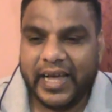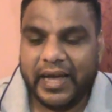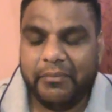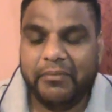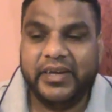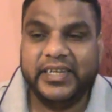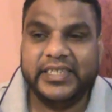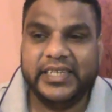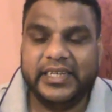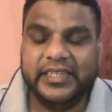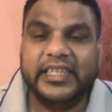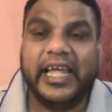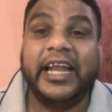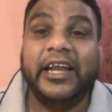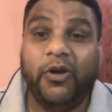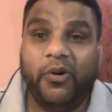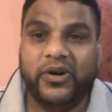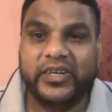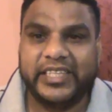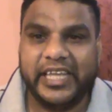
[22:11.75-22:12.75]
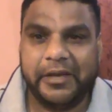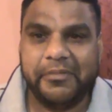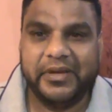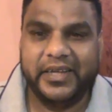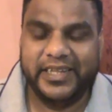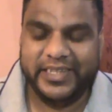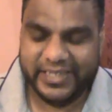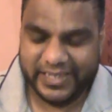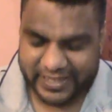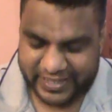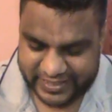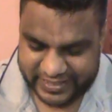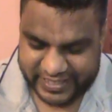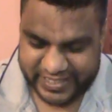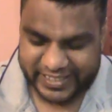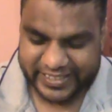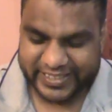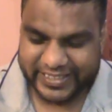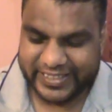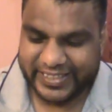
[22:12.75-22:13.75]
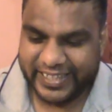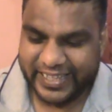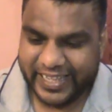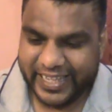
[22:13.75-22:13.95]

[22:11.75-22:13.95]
But like long time, man. Just,